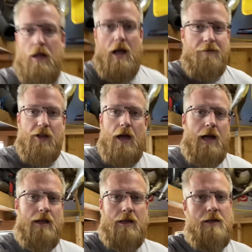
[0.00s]
I've
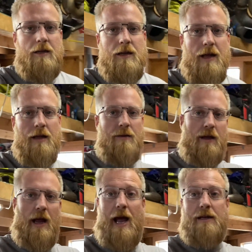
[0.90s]
got
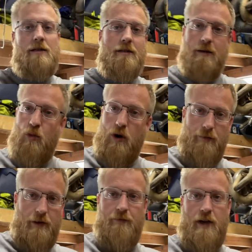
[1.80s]
access to more of
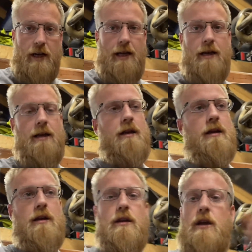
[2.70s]
it if I need it.
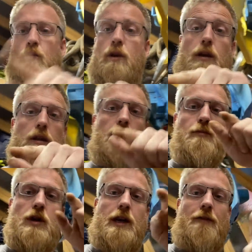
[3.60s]
I'm
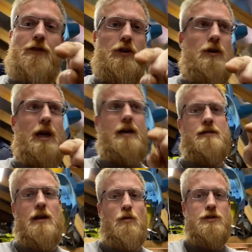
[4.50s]
looking out for you guys,
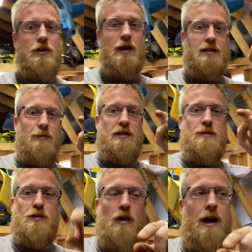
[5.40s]
and I want you guys to be
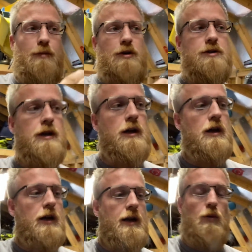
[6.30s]
subscribers,
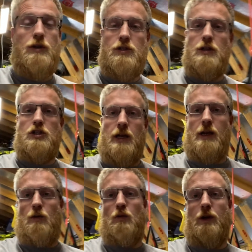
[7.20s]
and I want you to check
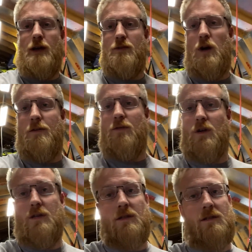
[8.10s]
out what we have to offer,
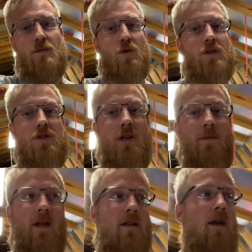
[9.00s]
because it's some real shit,
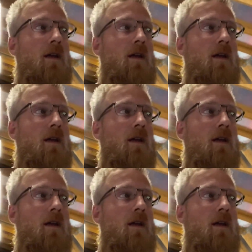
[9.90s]
man.